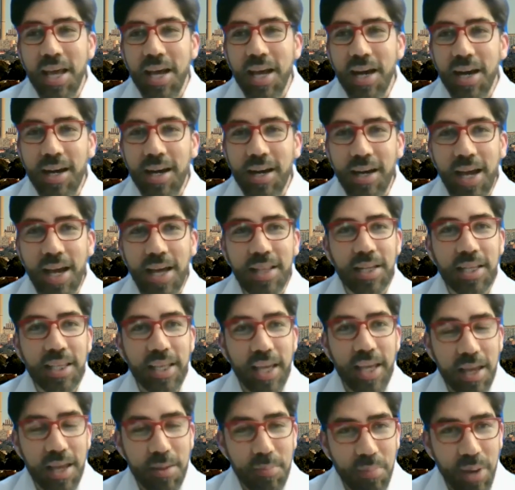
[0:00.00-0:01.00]
and then
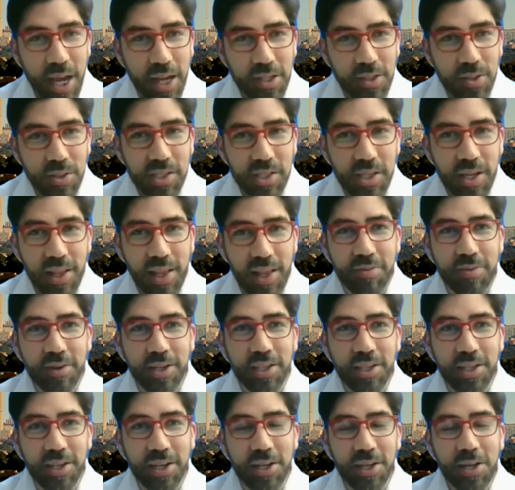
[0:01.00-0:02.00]
came back to South
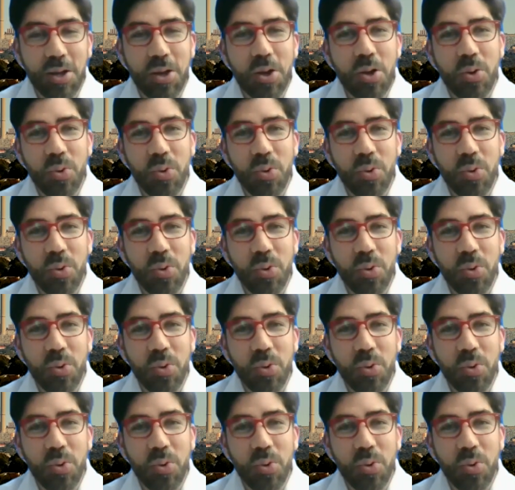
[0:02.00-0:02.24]
Africa,